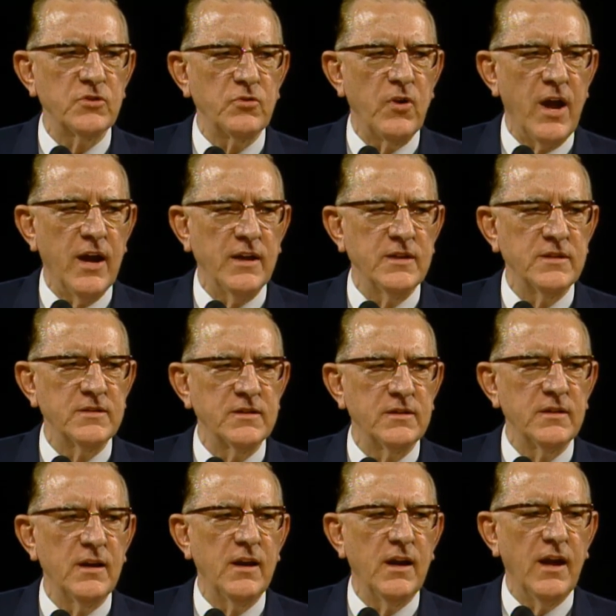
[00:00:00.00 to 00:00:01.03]
Christ.
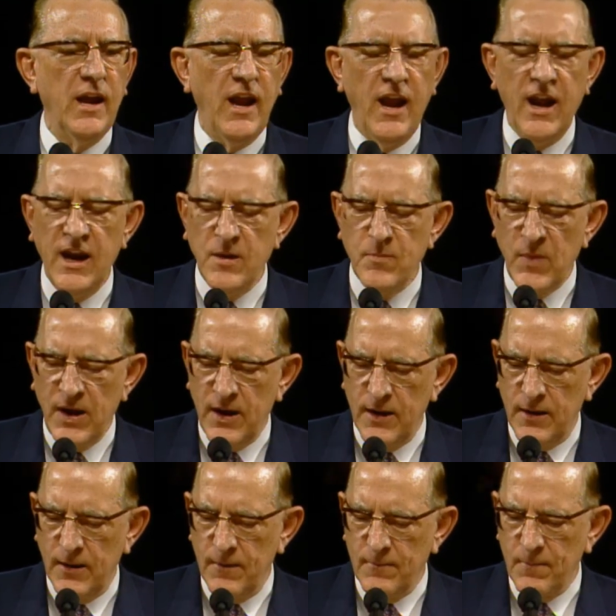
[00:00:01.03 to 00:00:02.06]
Amen.